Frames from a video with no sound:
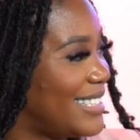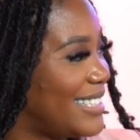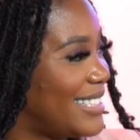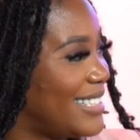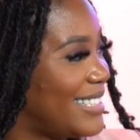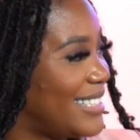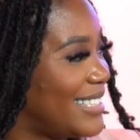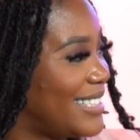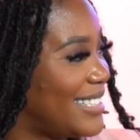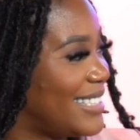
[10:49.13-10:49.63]

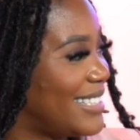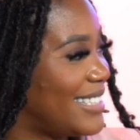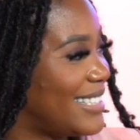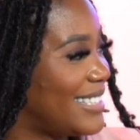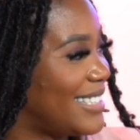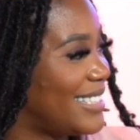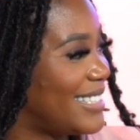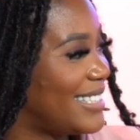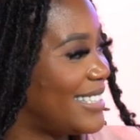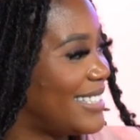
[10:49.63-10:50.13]

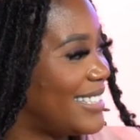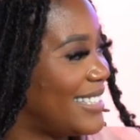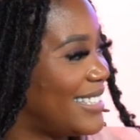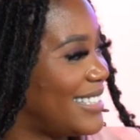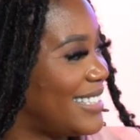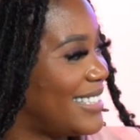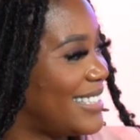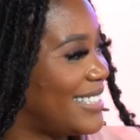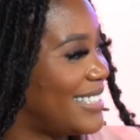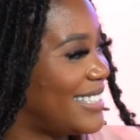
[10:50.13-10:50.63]

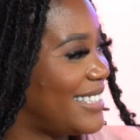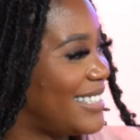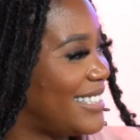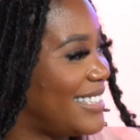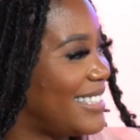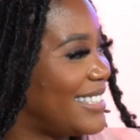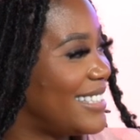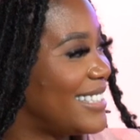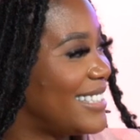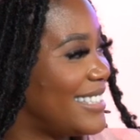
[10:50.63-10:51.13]

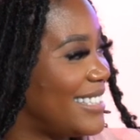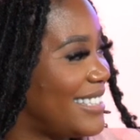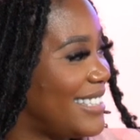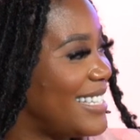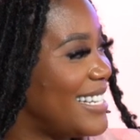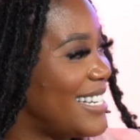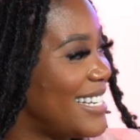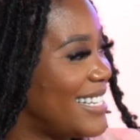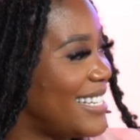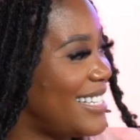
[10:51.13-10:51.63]

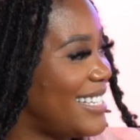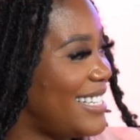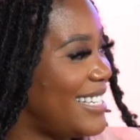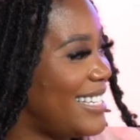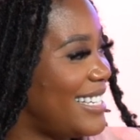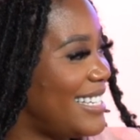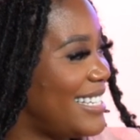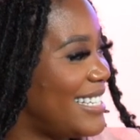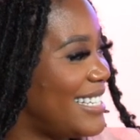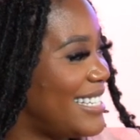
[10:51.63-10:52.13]

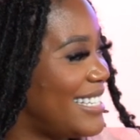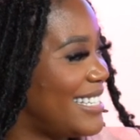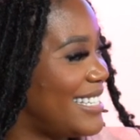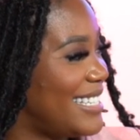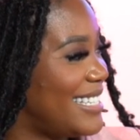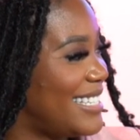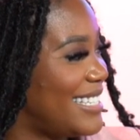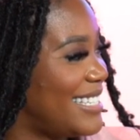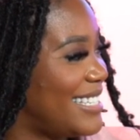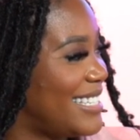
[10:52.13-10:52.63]

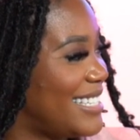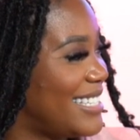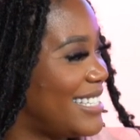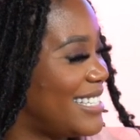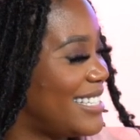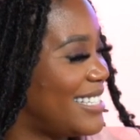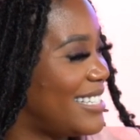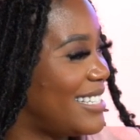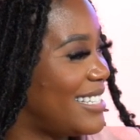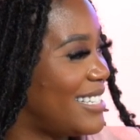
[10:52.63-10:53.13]

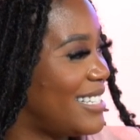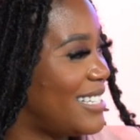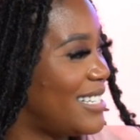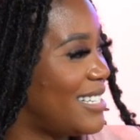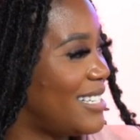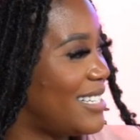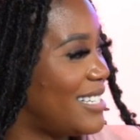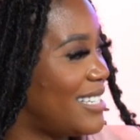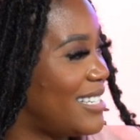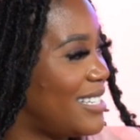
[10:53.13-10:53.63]

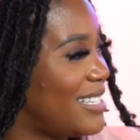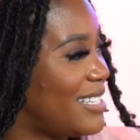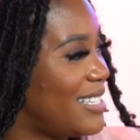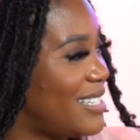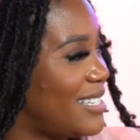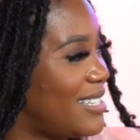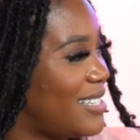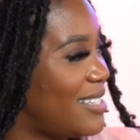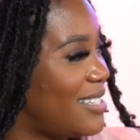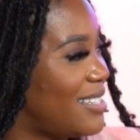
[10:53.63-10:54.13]

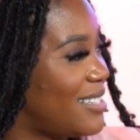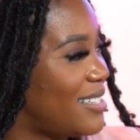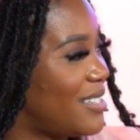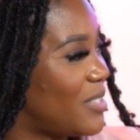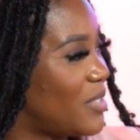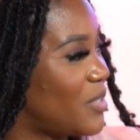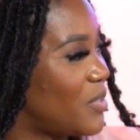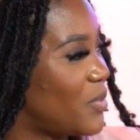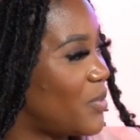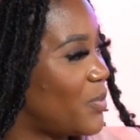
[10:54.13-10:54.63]

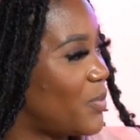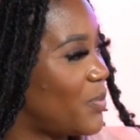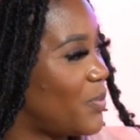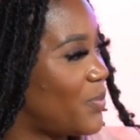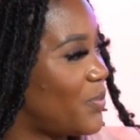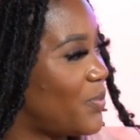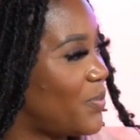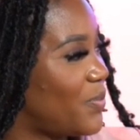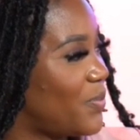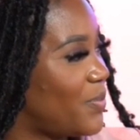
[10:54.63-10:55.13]

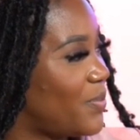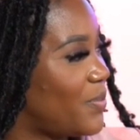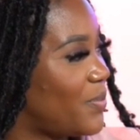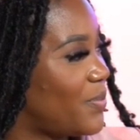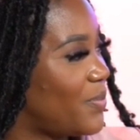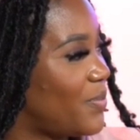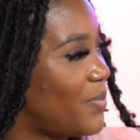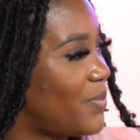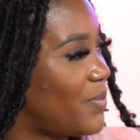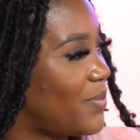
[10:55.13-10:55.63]

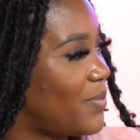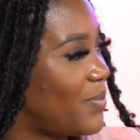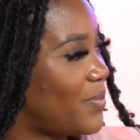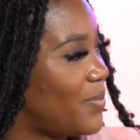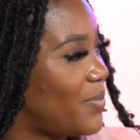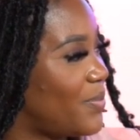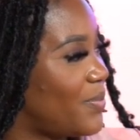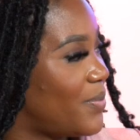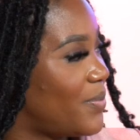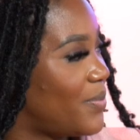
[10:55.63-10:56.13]

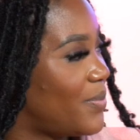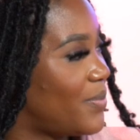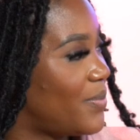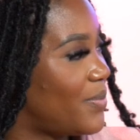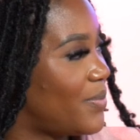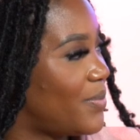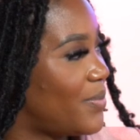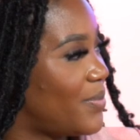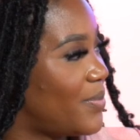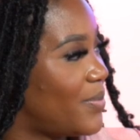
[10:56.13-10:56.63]

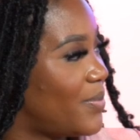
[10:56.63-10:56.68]
This person isn't speaking.